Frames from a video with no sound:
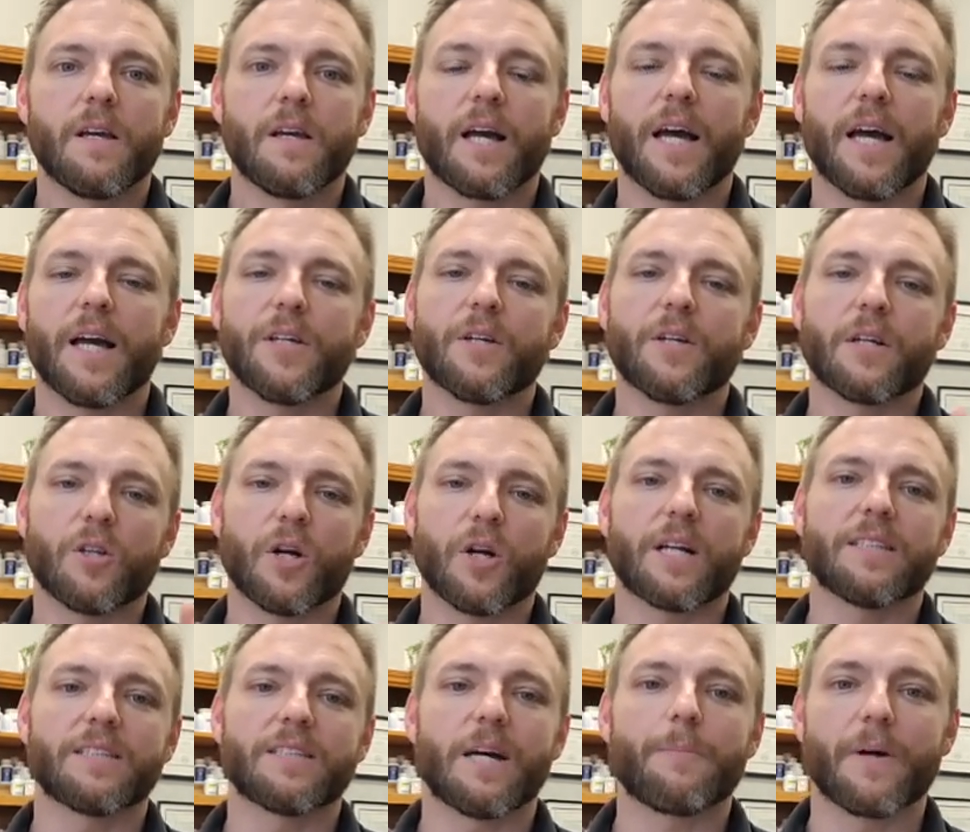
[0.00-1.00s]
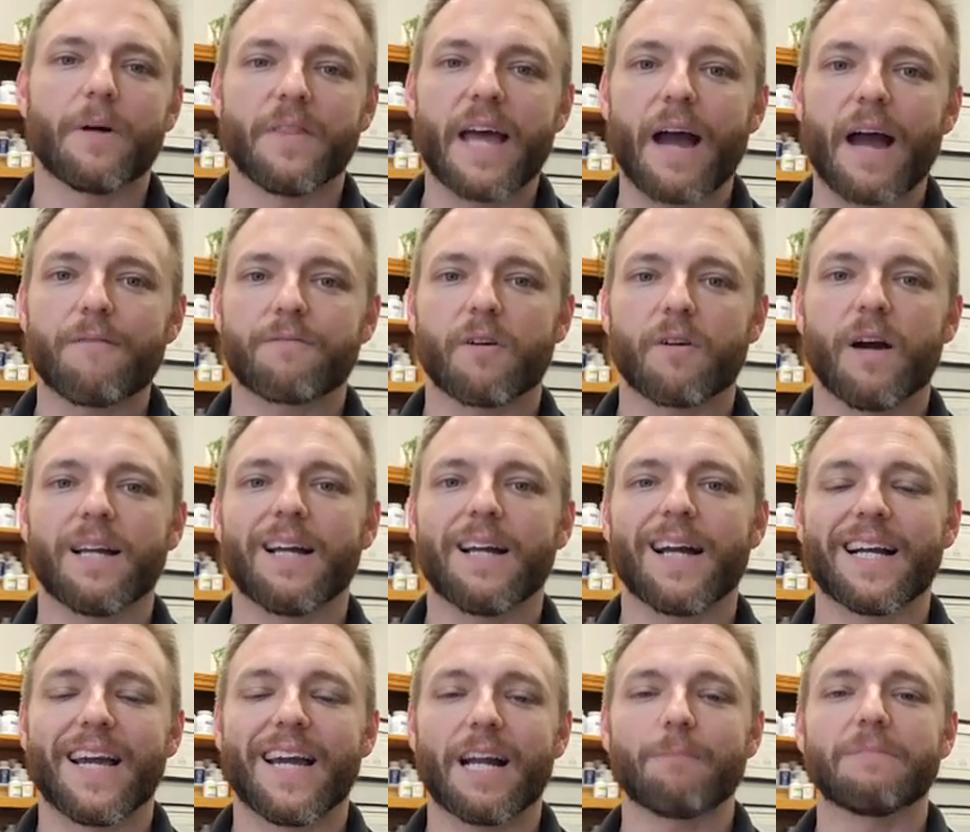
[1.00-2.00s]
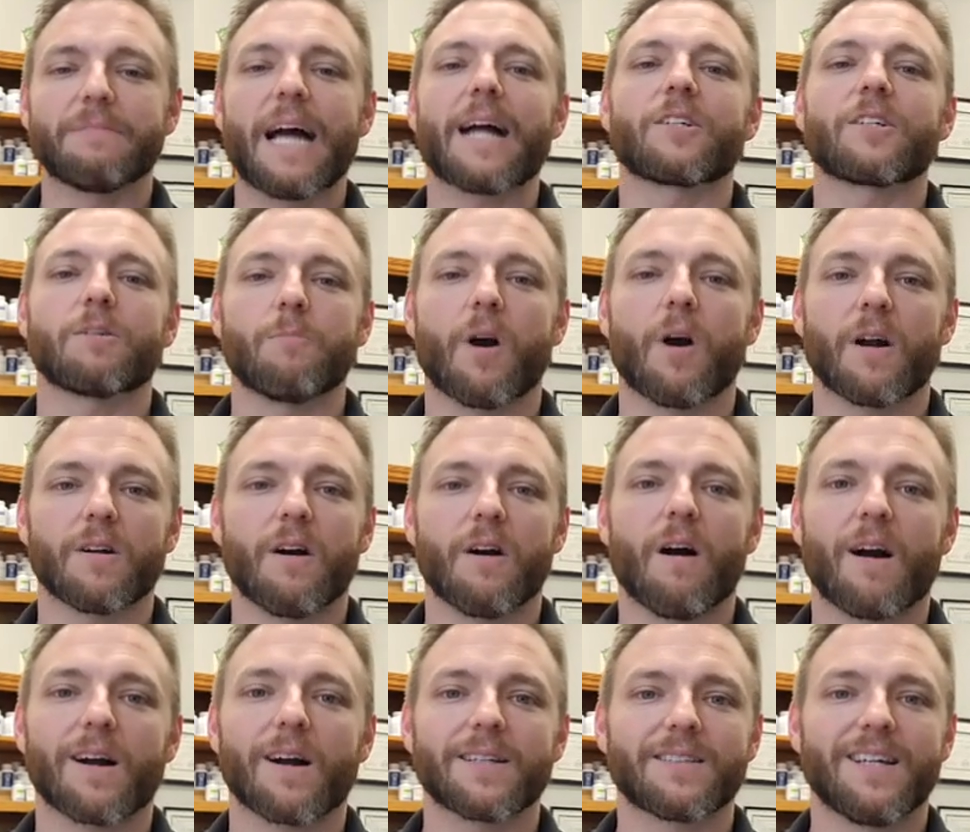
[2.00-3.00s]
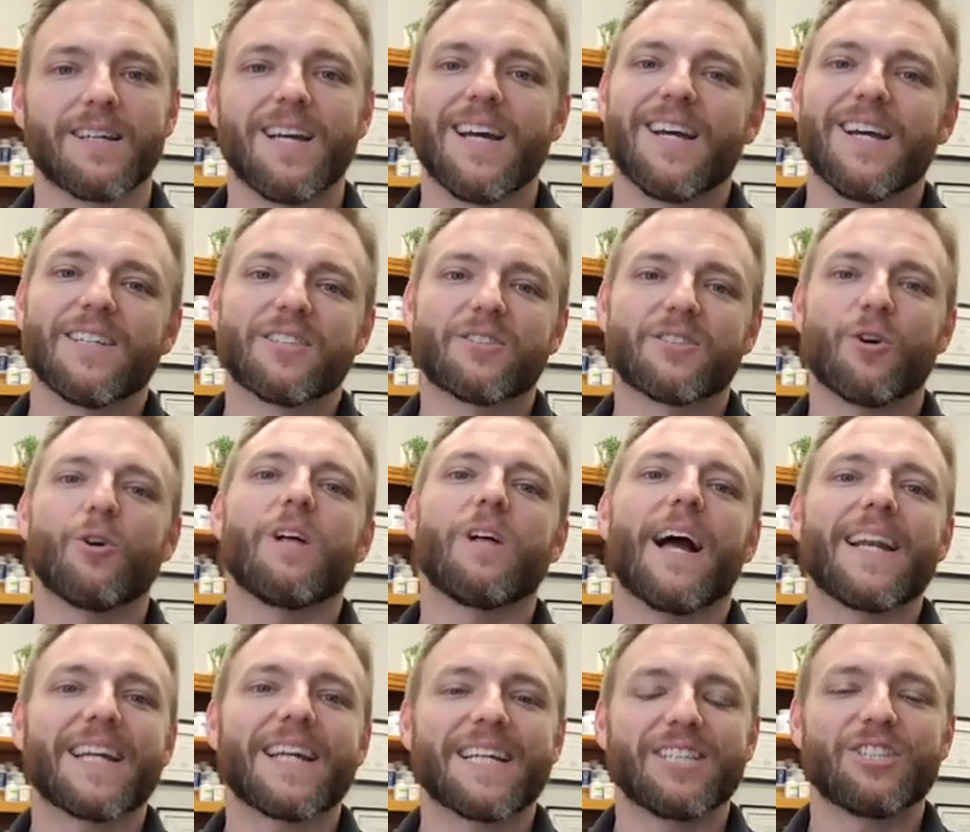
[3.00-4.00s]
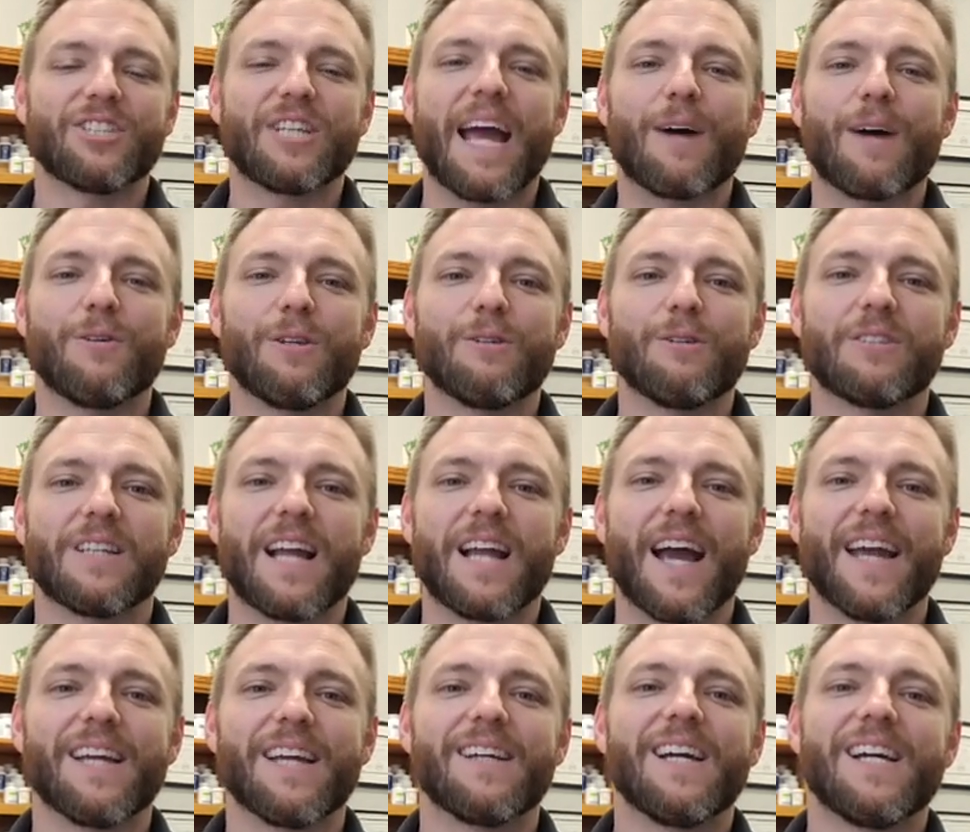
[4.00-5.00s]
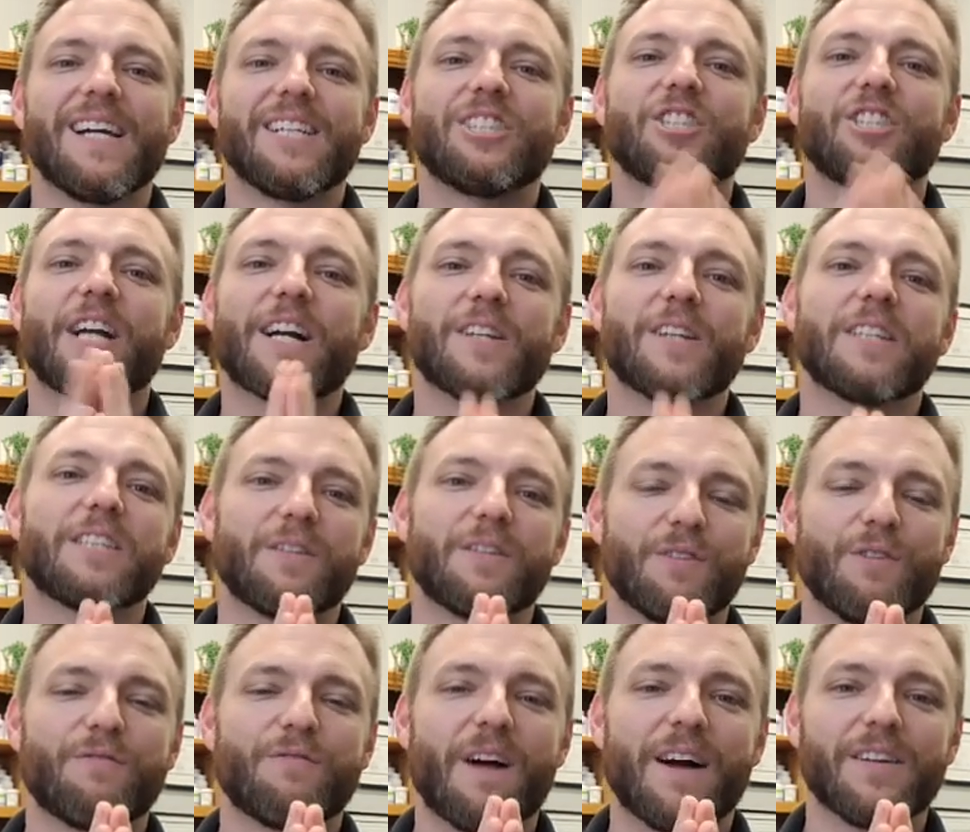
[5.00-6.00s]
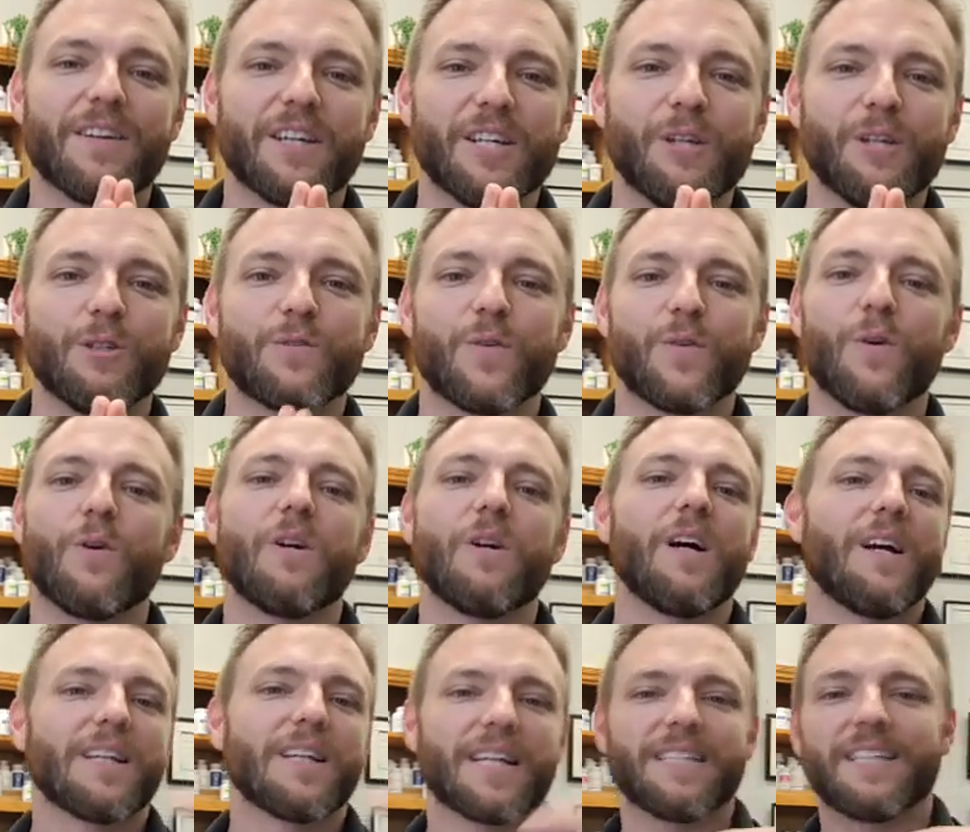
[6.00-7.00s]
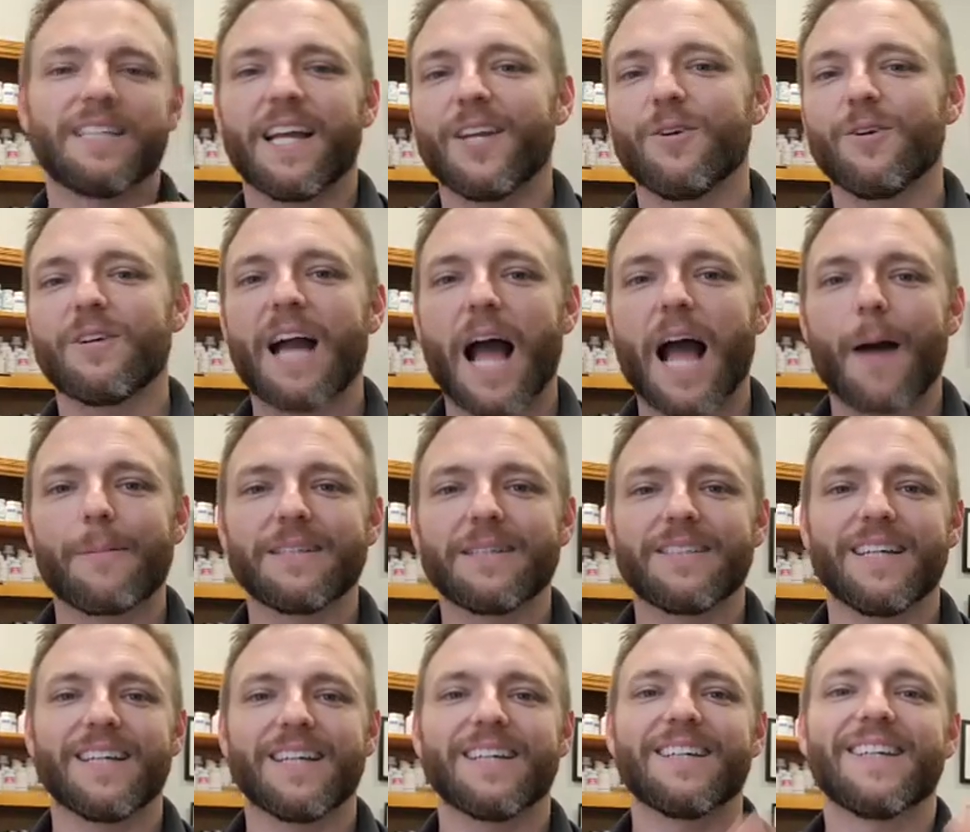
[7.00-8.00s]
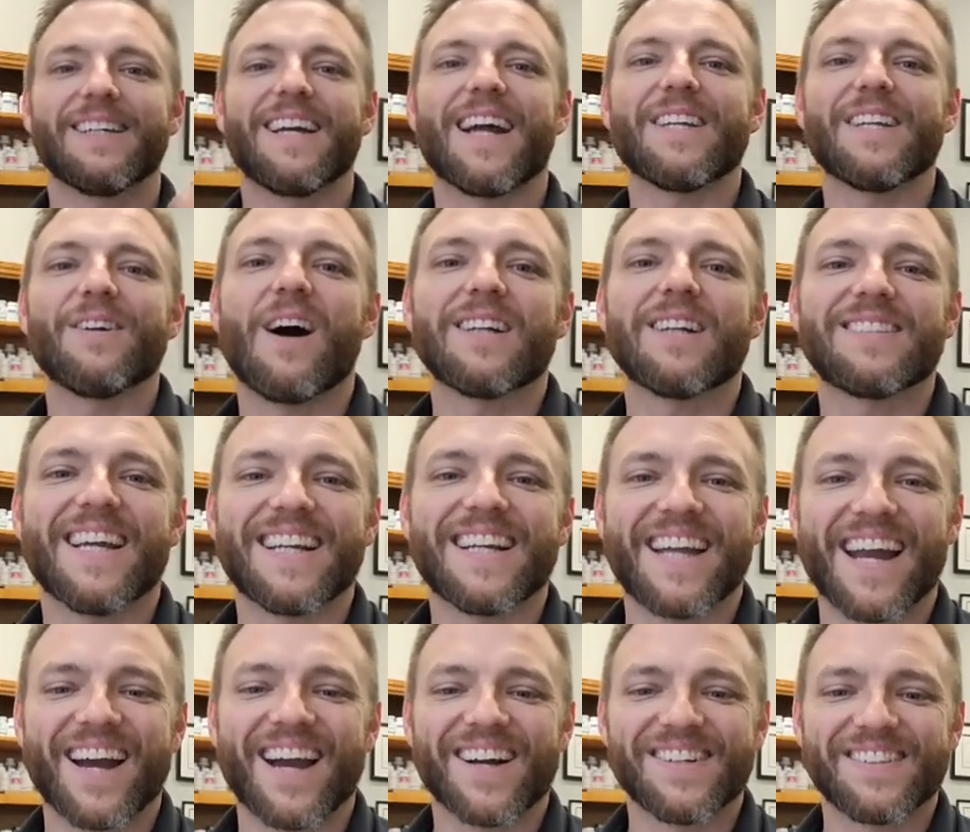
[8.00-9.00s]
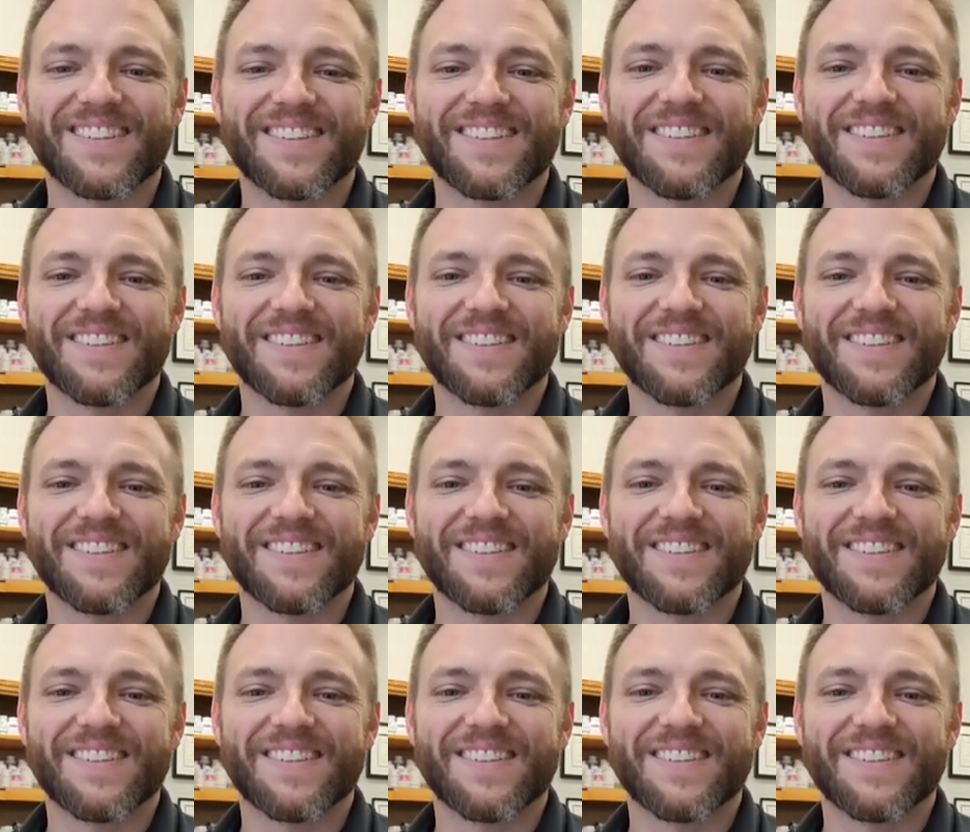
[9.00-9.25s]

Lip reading: you can look us up on that front. Again, I'm Dr. Martin Hart. So glad to get to chat with you tonight. Share this if you found it useful. Continue commenting, and you all take care.